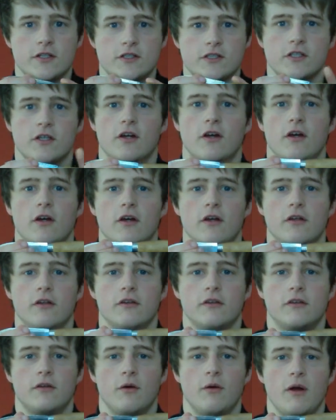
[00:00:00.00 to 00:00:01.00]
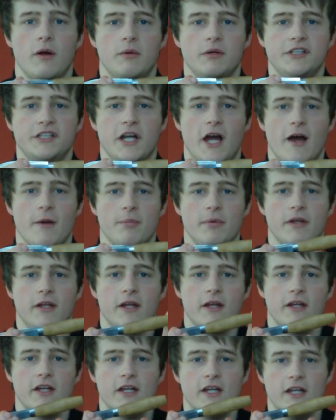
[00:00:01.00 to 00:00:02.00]
So the way we sharpen
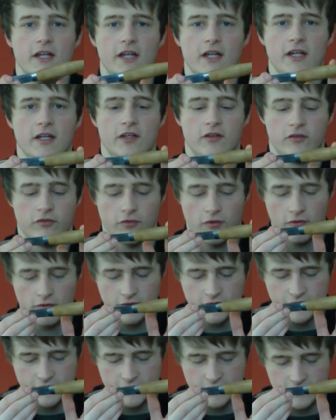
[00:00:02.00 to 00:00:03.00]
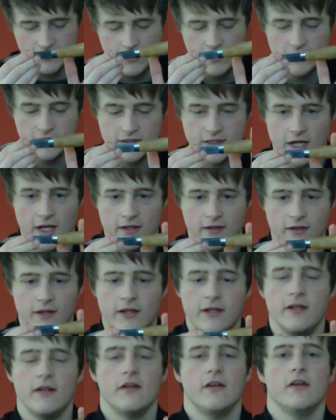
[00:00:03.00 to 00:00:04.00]
it is for a
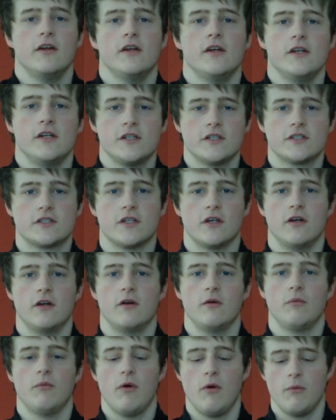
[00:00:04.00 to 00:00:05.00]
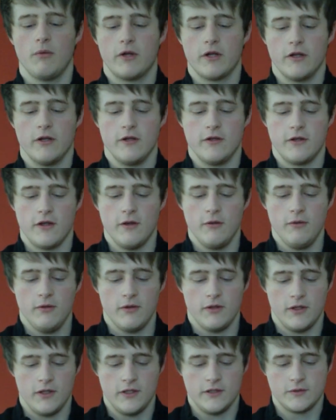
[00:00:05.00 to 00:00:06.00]
Scandi. So what we're going to do
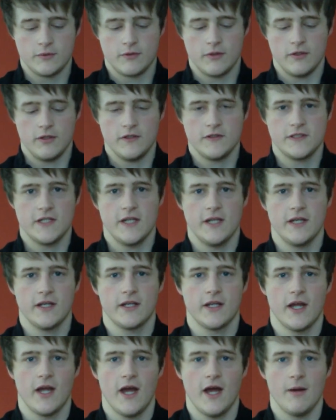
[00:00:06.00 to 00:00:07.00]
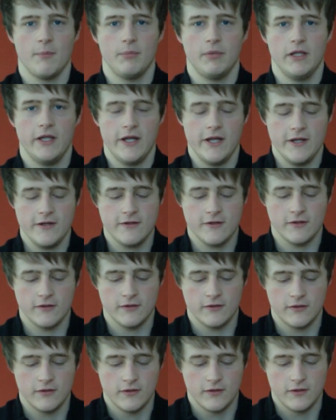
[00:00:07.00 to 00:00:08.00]
is we're going to take our blade,
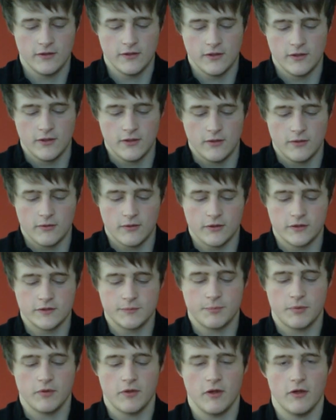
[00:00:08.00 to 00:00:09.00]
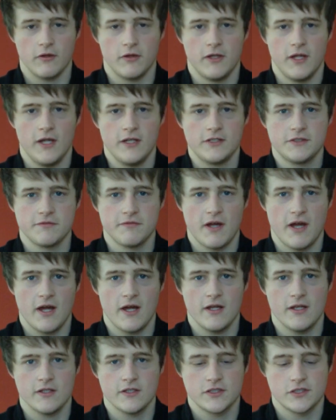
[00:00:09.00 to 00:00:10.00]
we're going to put it on the edge of
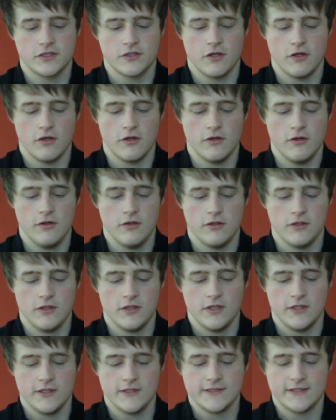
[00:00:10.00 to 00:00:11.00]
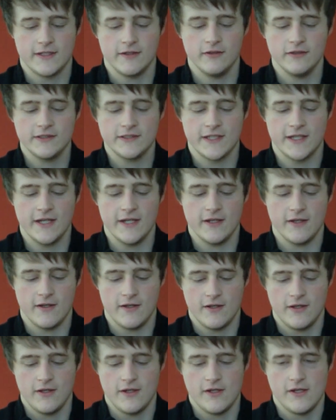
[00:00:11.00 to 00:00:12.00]
our stone, tilt
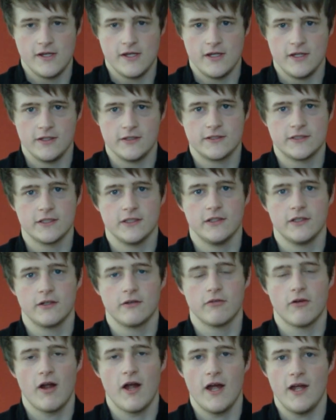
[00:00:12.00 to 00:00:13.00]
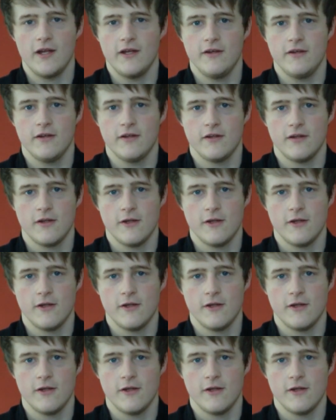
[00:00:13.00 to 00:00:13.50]
it until the grind